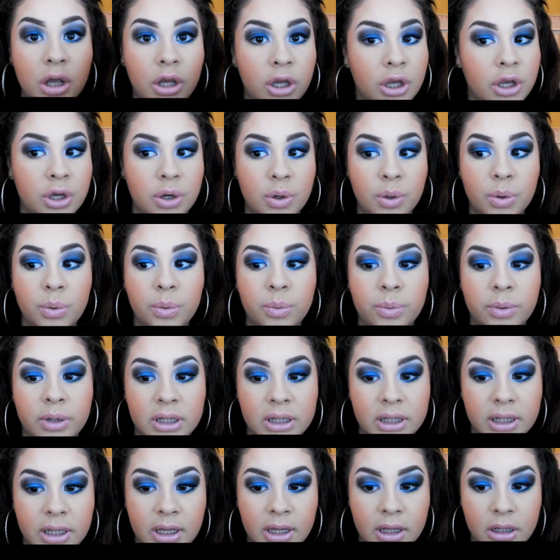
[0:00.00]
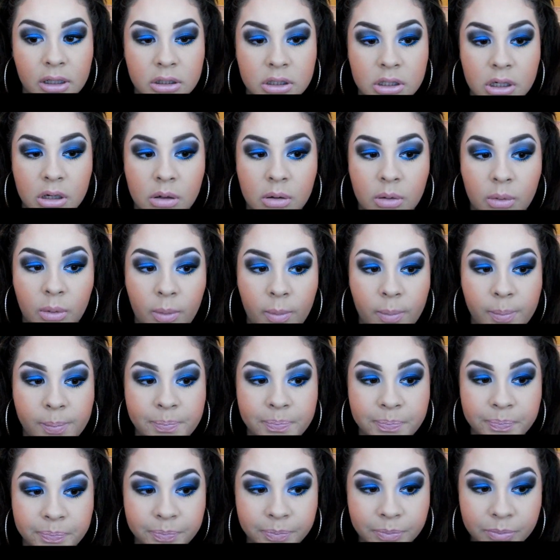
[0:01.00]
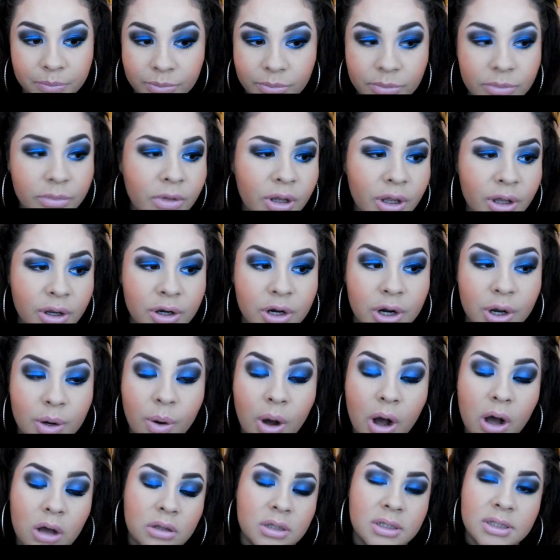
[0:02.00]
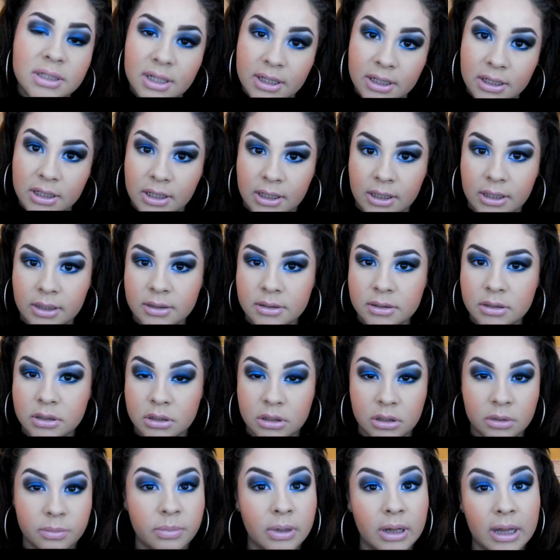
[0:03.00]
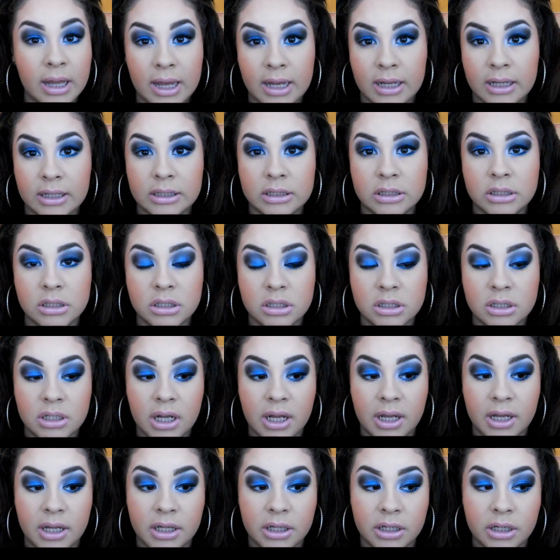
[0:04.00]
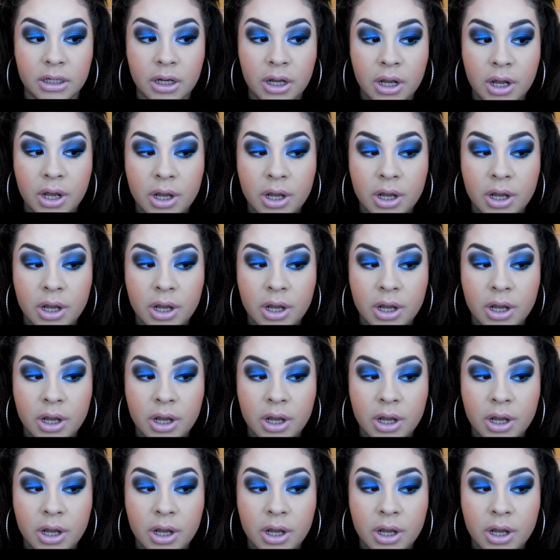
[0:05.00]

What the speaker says: you really don't know all the techniques to blend and